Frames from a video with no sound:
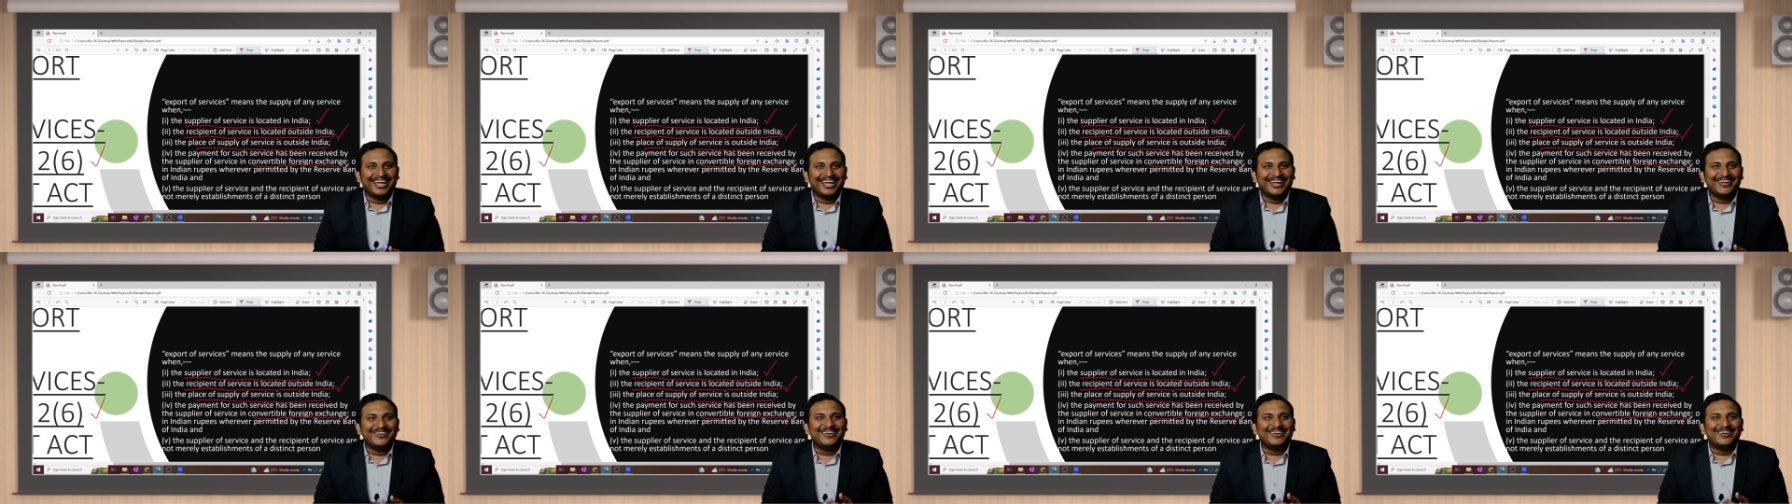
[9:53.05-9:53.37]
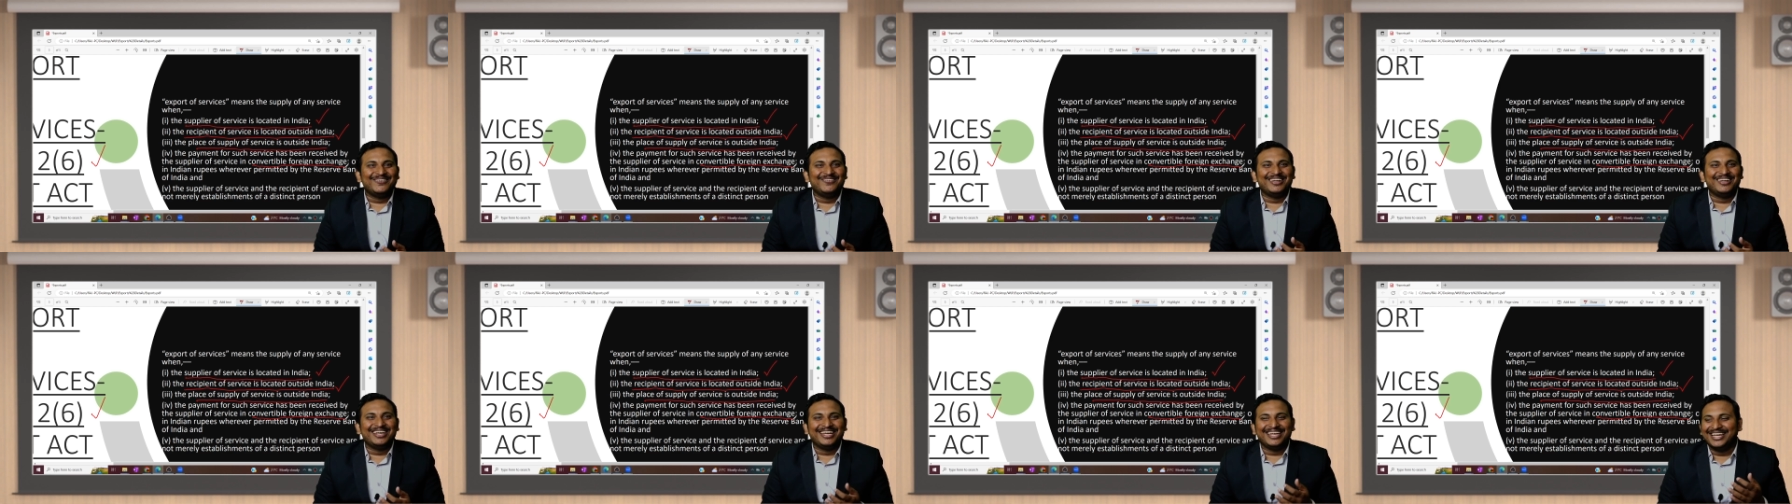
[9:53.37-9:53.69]

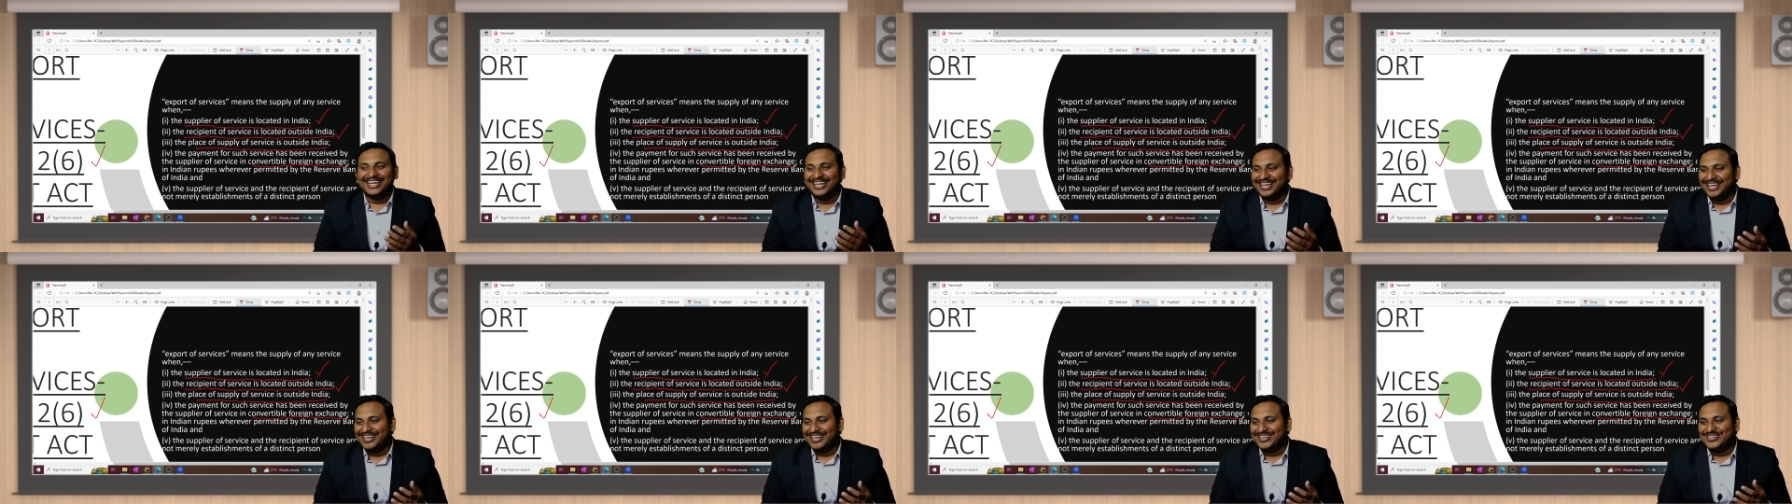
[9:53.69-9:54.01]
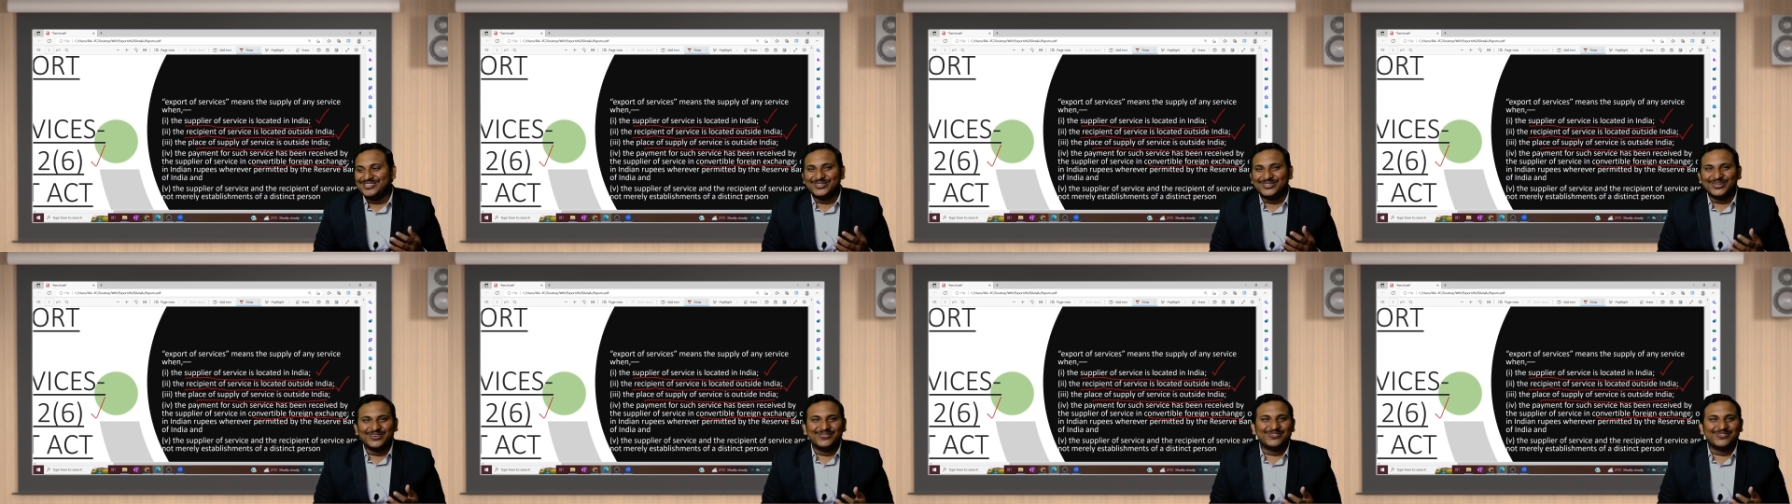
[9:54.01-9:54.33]
maybe
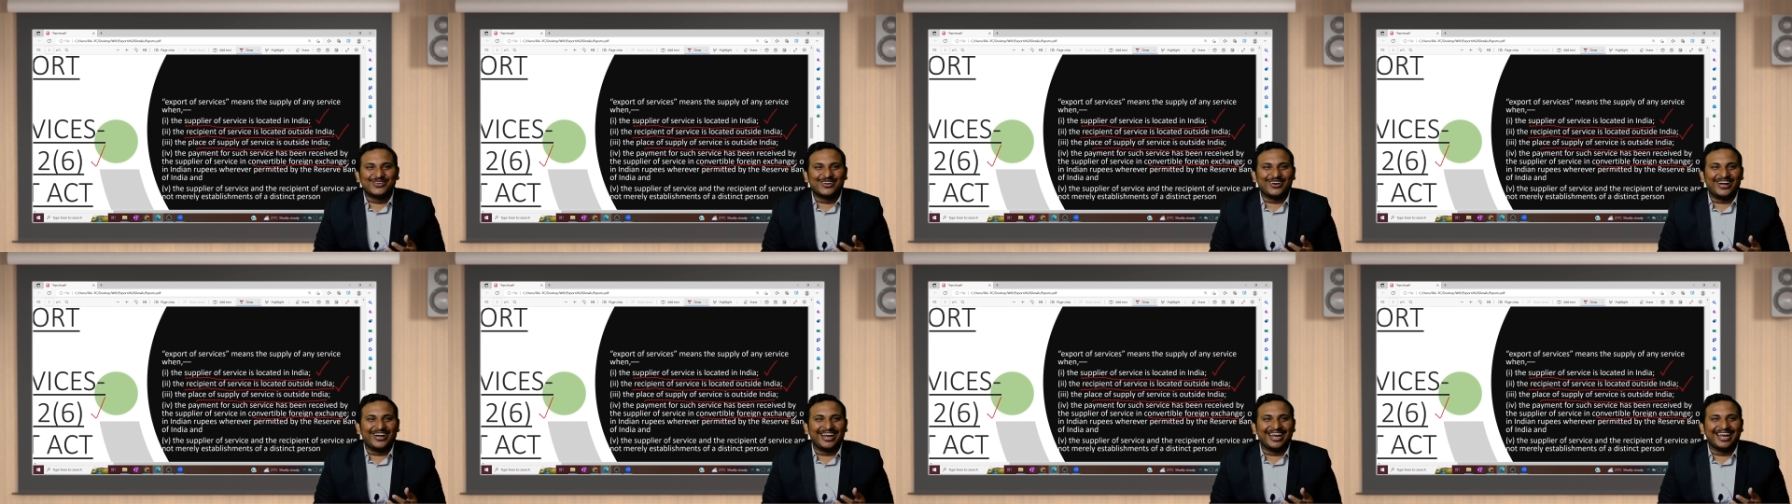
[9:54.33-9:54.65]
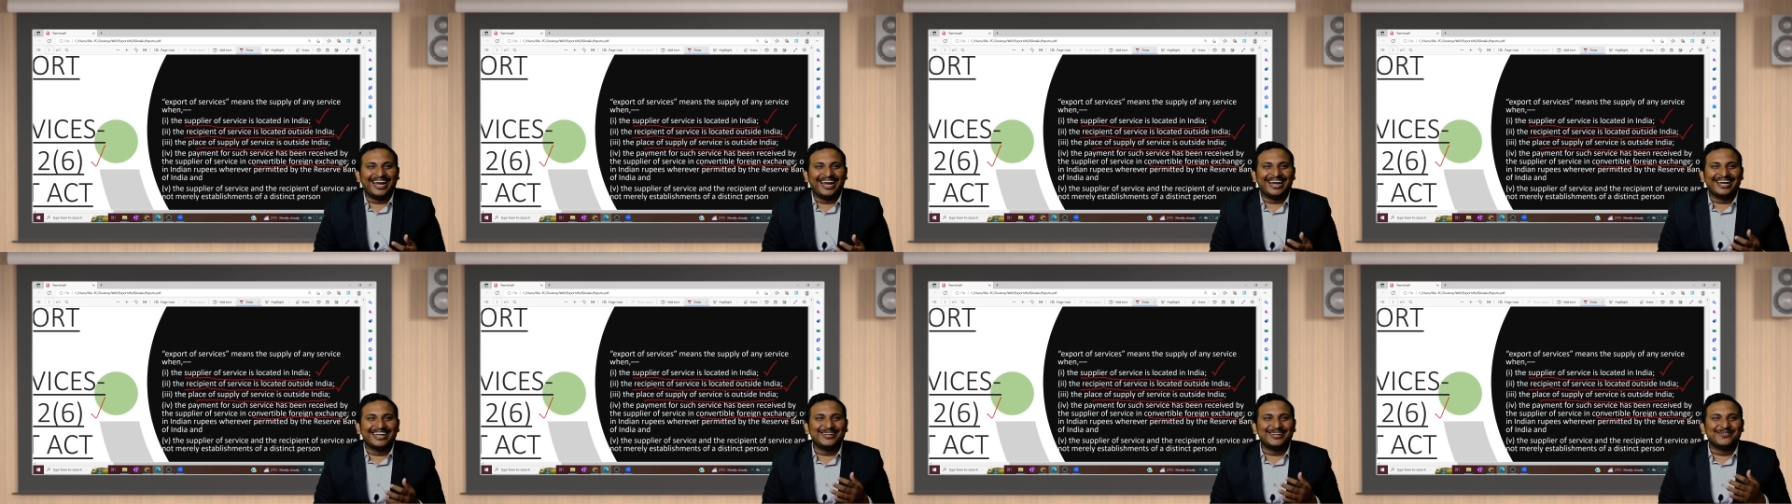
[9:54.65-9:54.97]
Zoom call
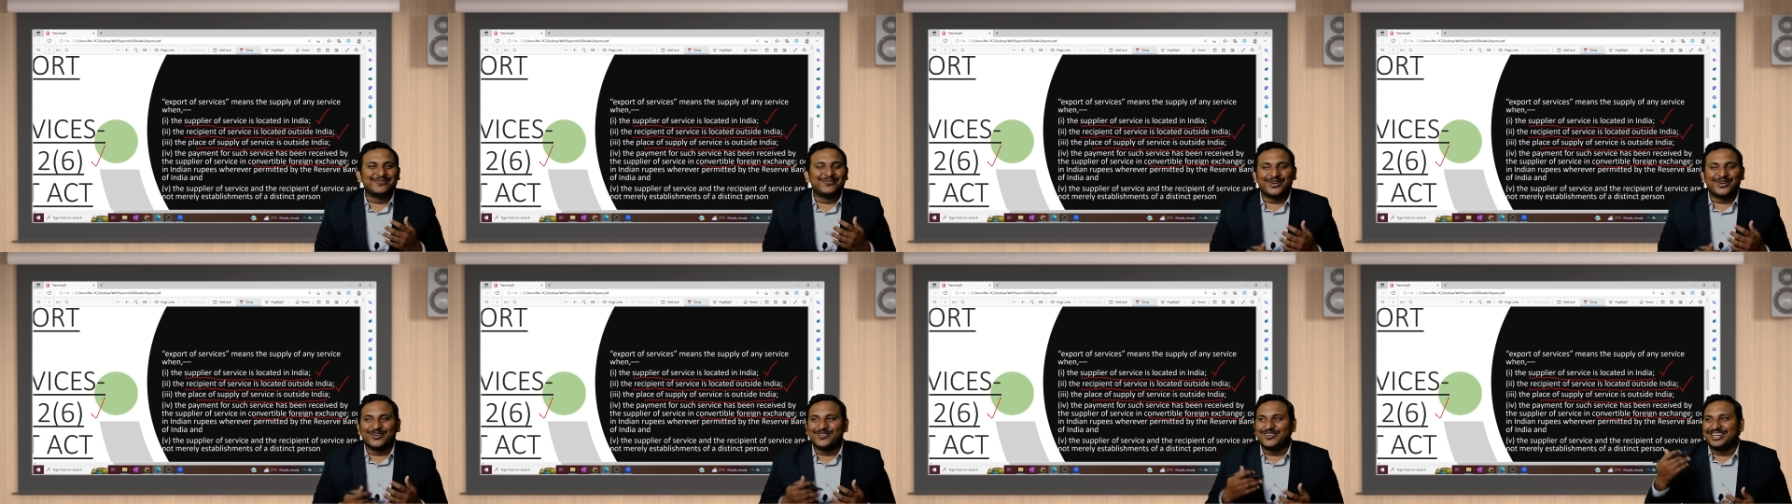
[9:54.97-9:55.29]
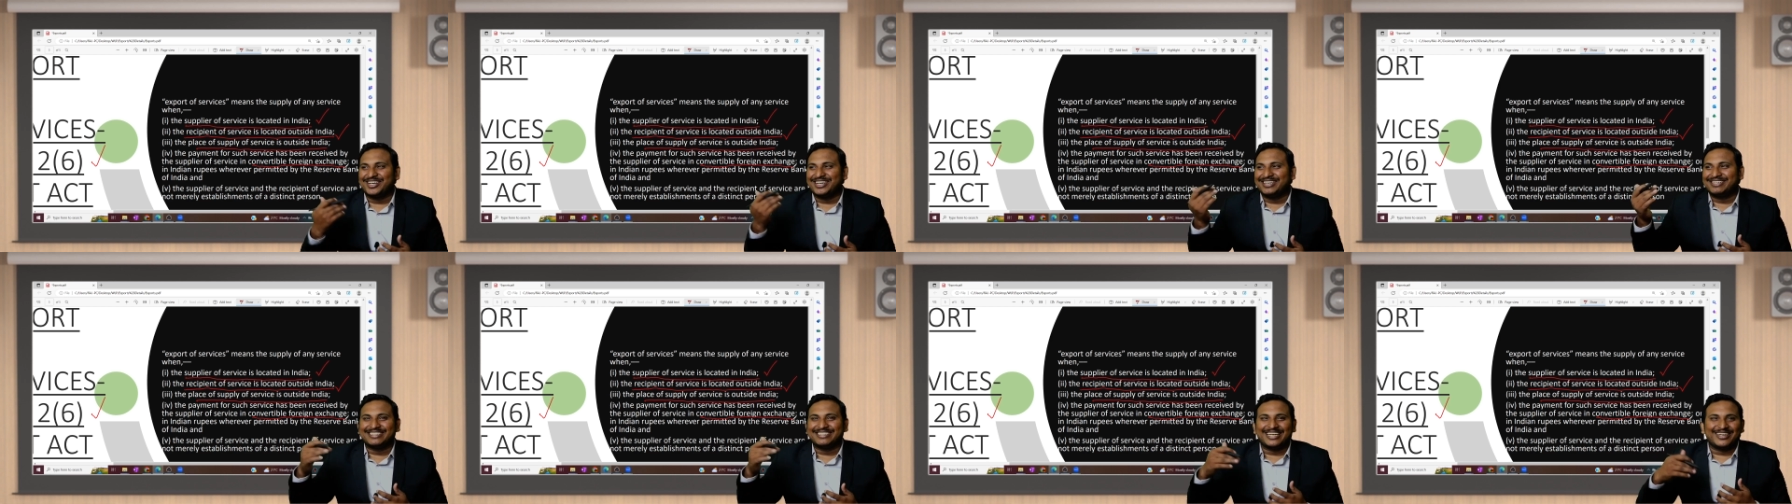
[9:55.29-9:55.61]
and then
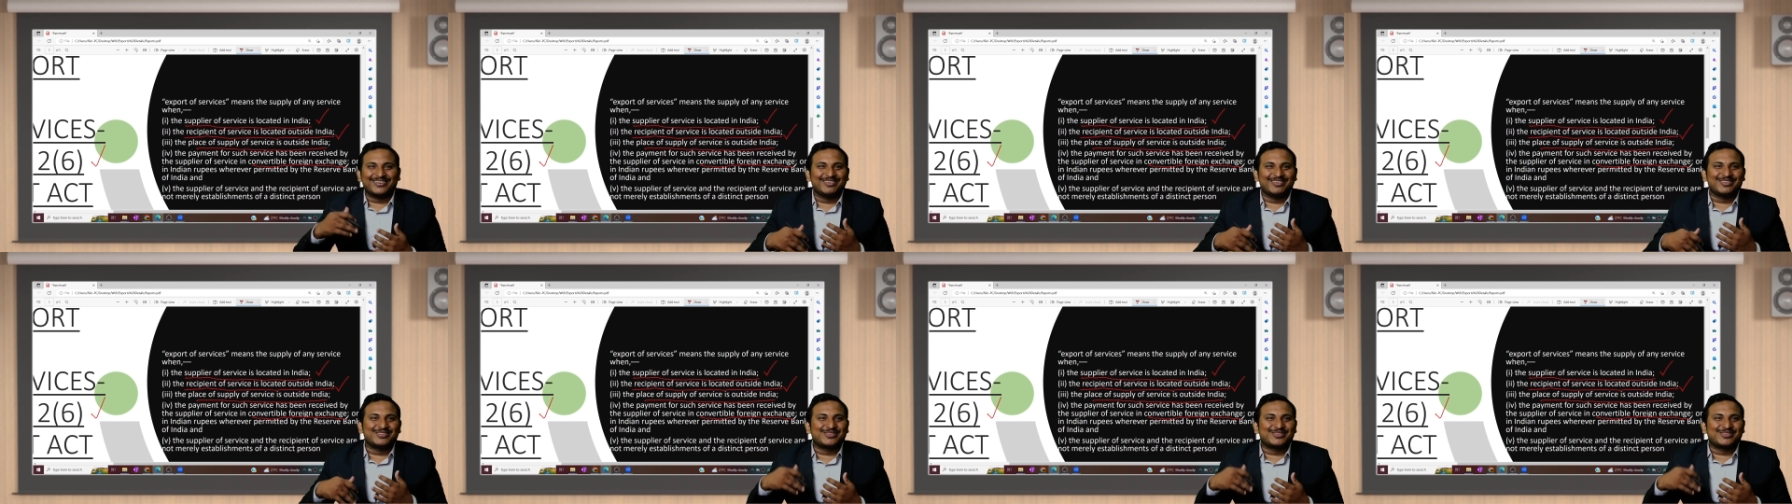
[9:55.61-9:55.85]
provided service